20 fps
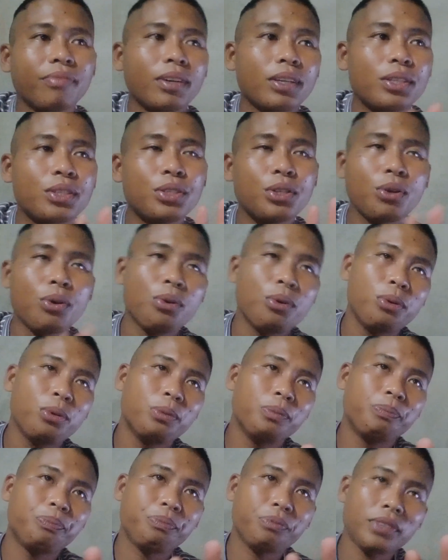So
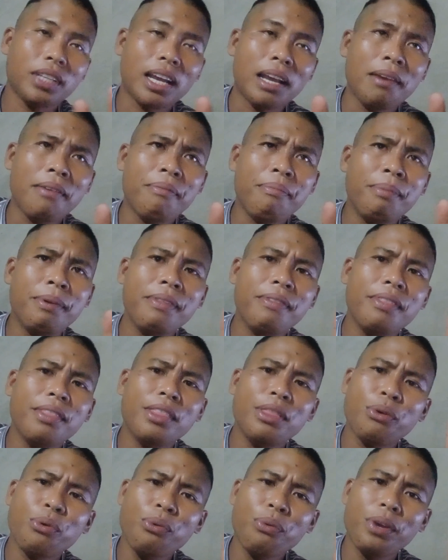I've been
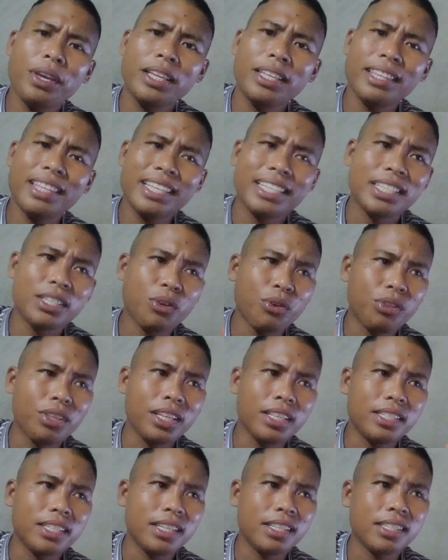doing this
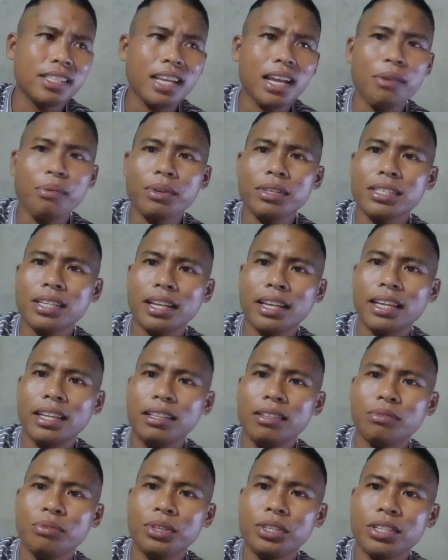routine since I was a kid,
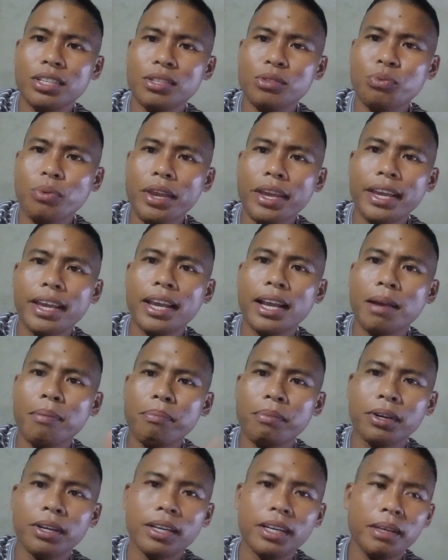which is waking up
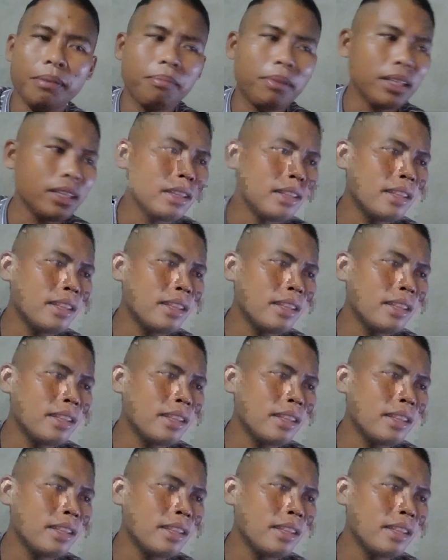early, but